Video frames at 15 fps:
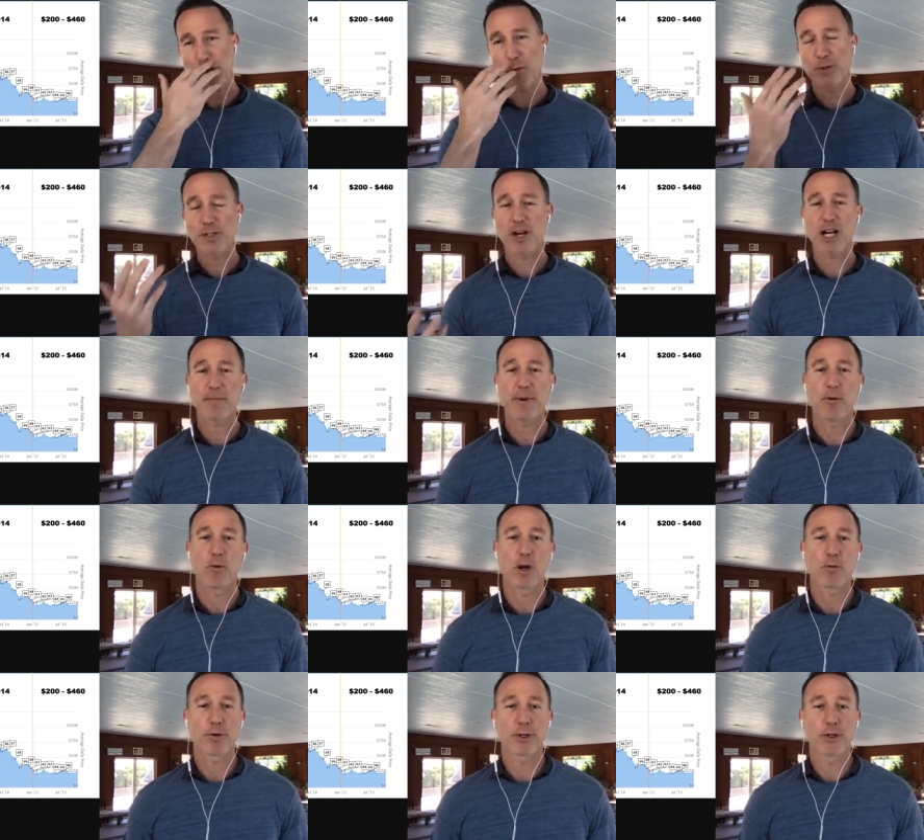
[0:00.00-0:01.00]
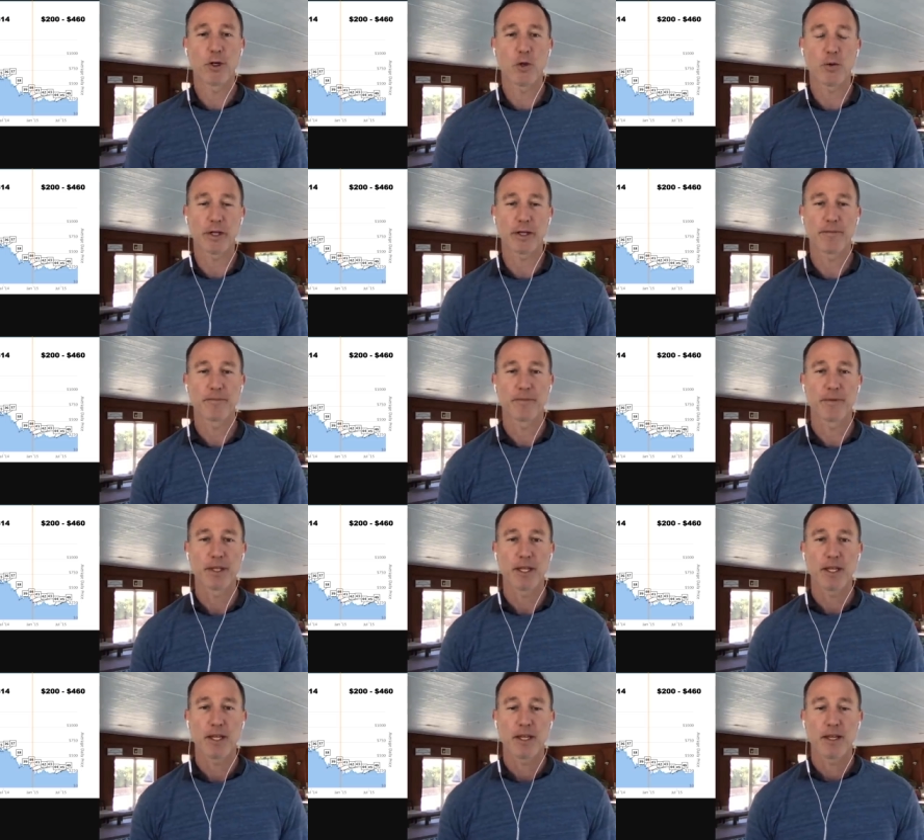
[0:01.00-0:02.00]
we're talking about where we're going.
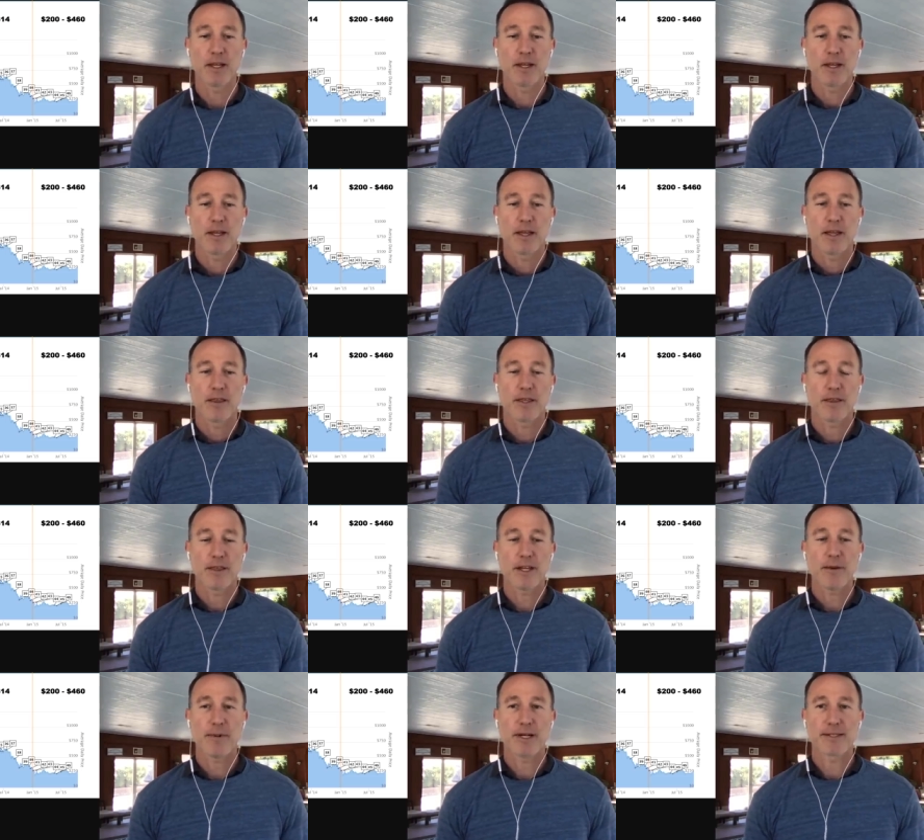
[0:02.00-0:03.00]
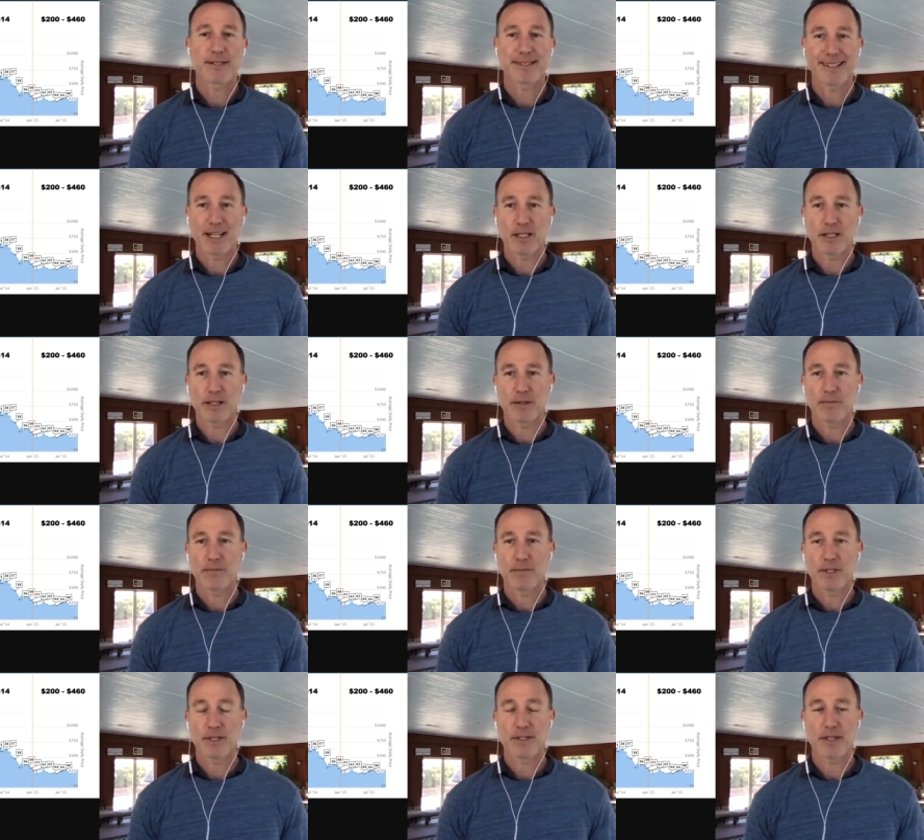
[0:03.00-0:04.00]
The thing about
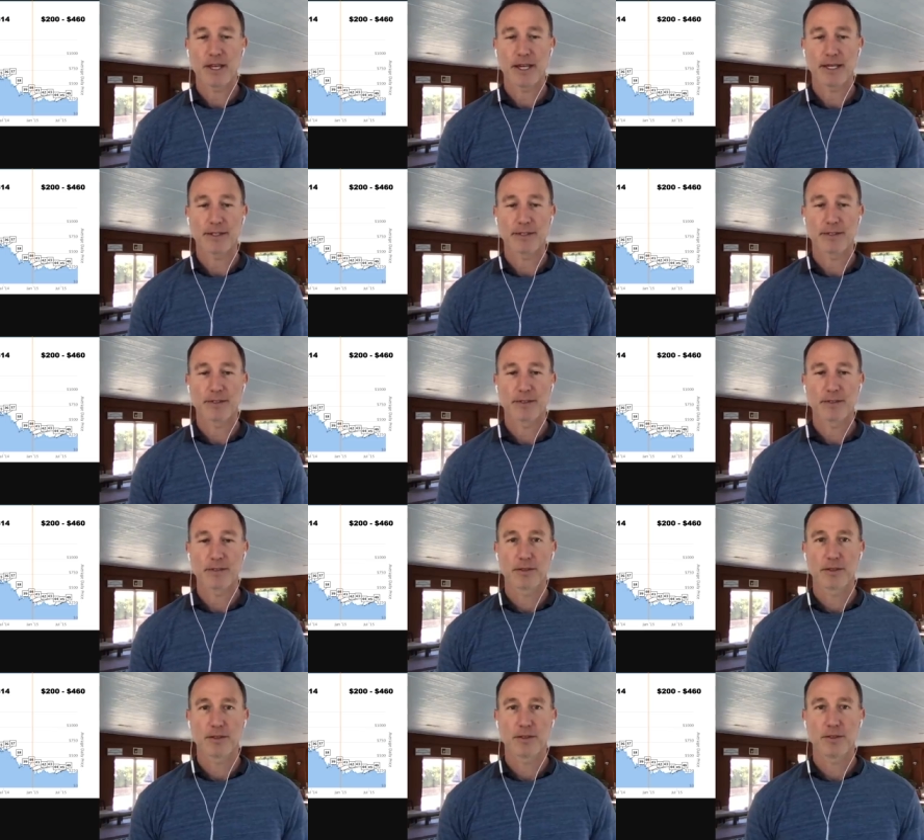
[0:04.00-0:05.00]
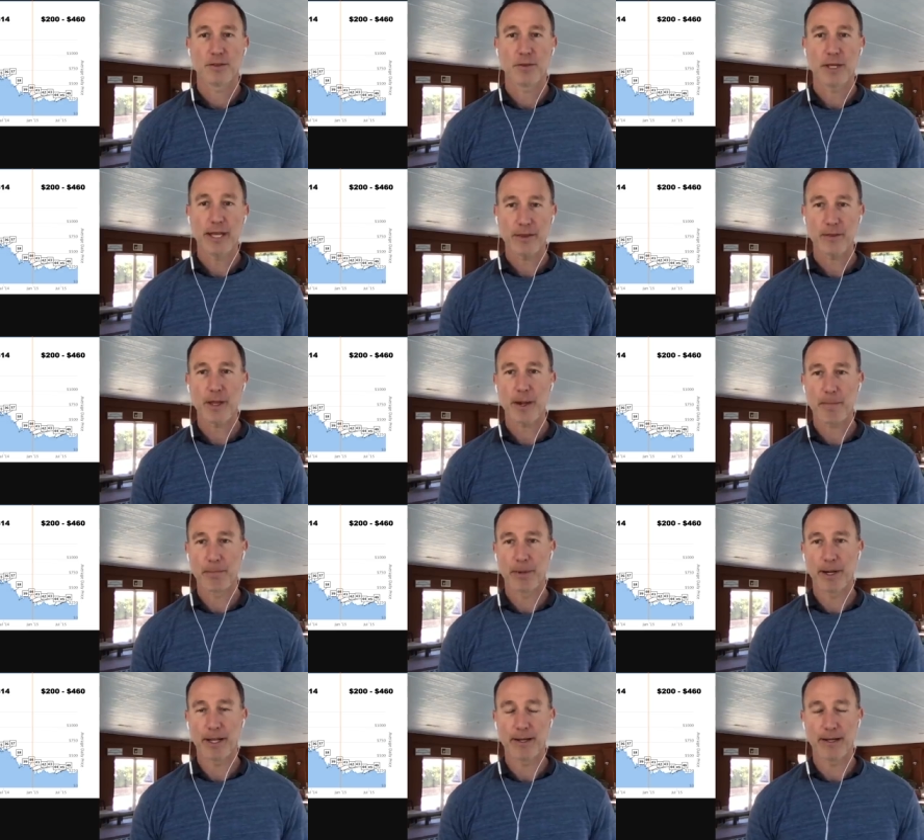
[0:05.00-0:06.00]
selling is that you hit
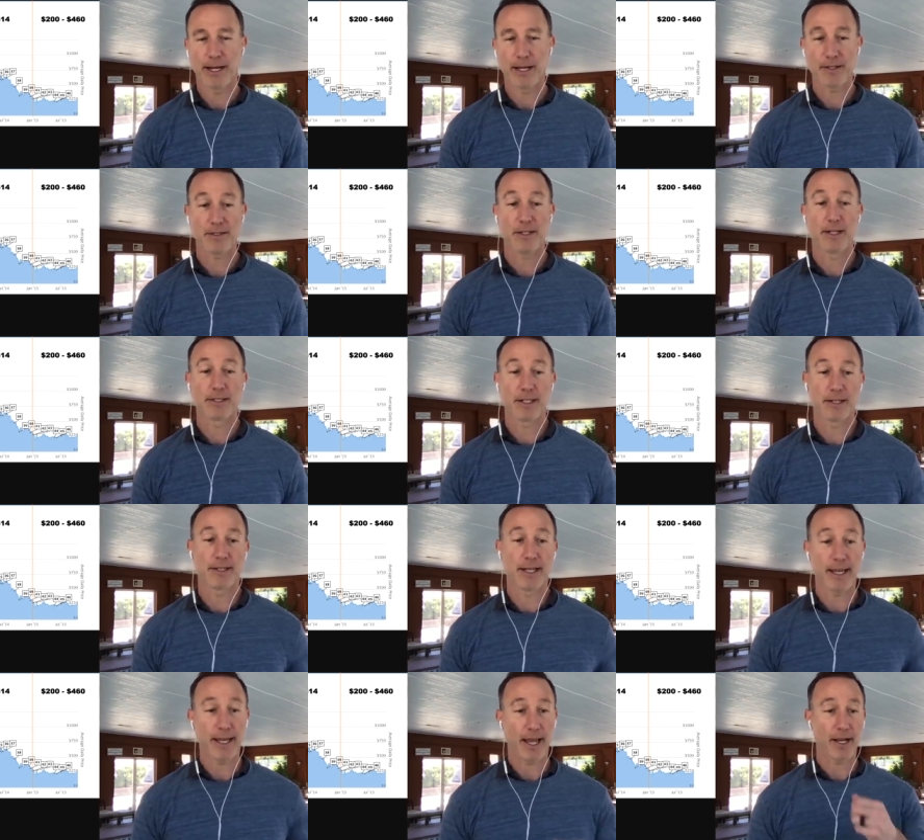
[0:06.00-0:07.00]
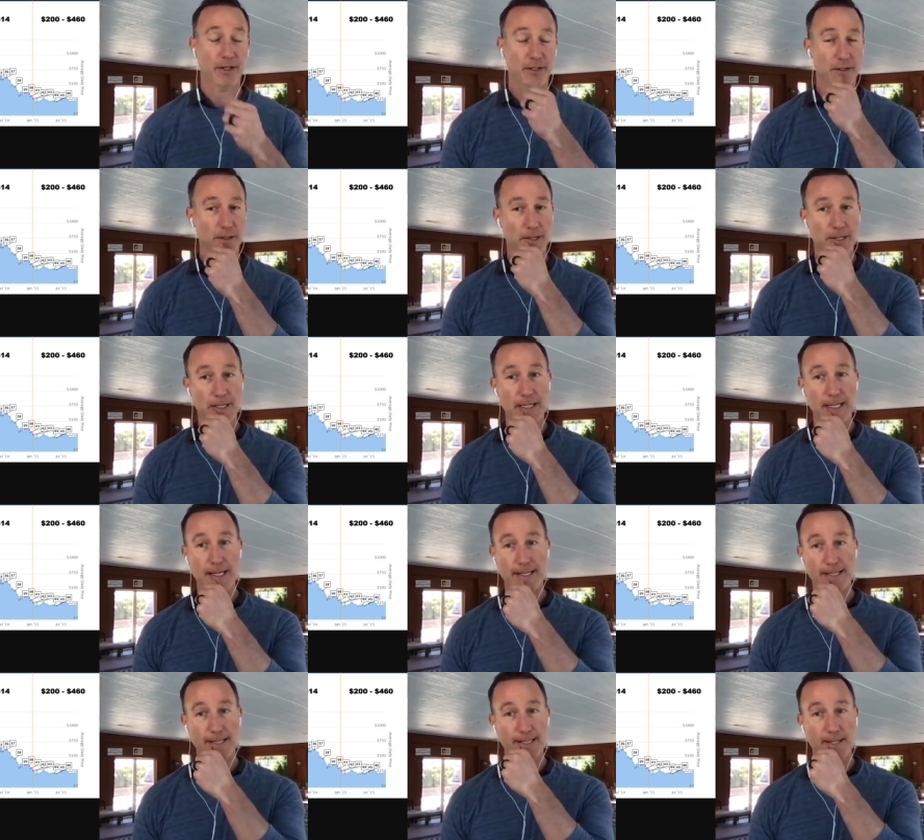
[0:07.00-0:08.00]
that button, I just did it today actually,
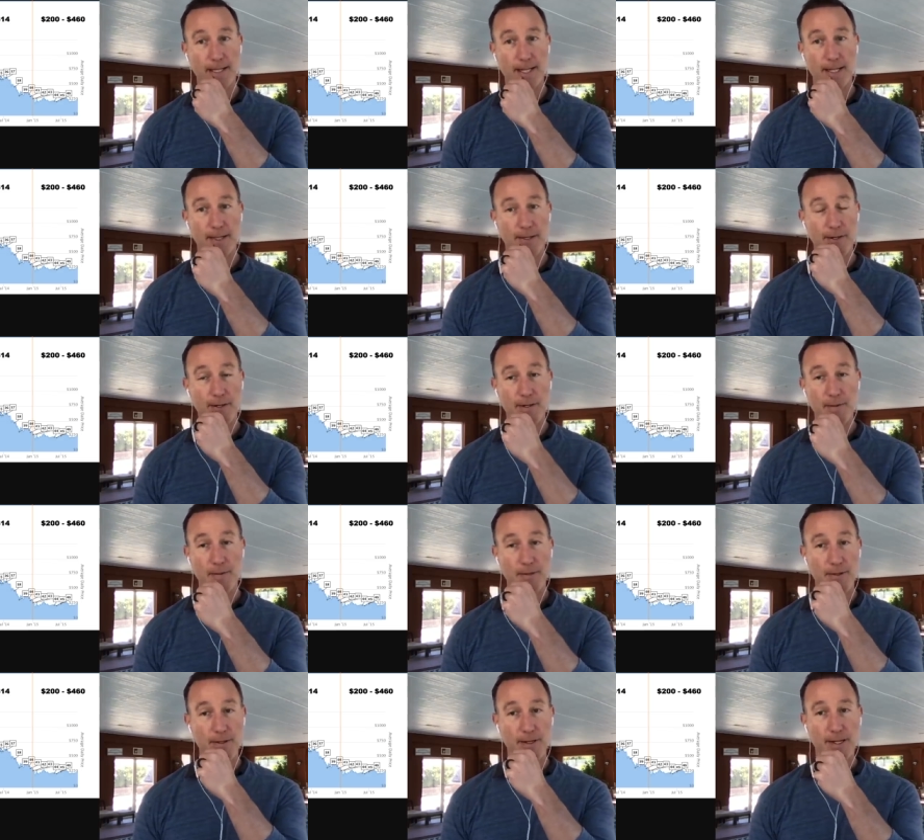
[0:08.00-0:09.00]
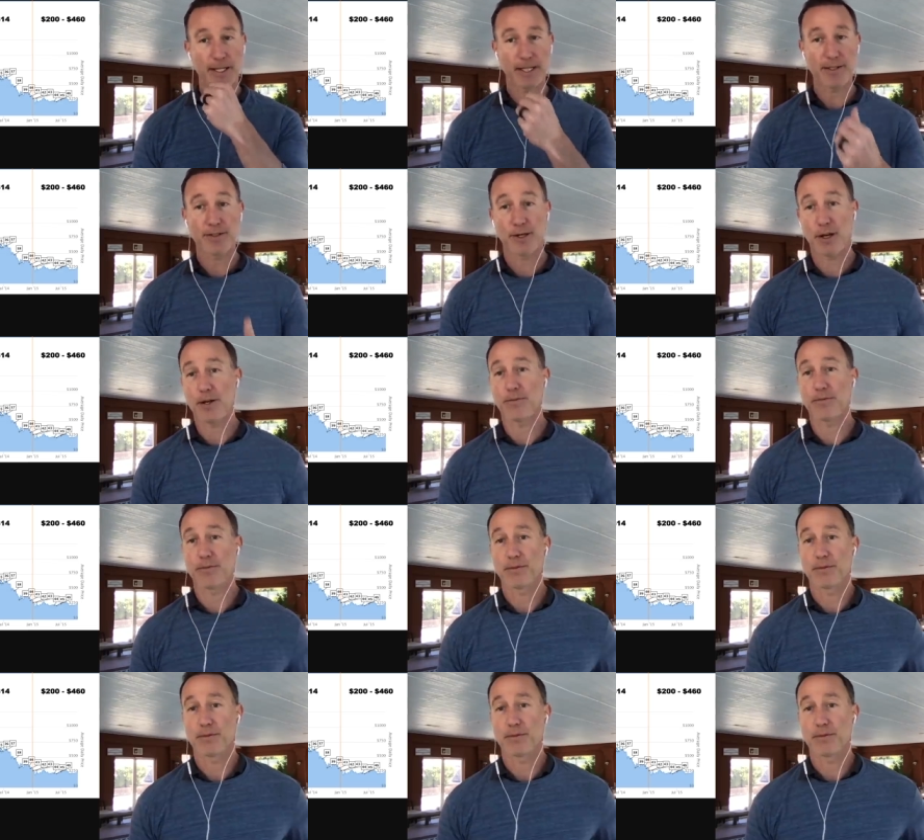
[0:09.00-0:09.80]
uh, to sell that Ethereum, uh, it's tough.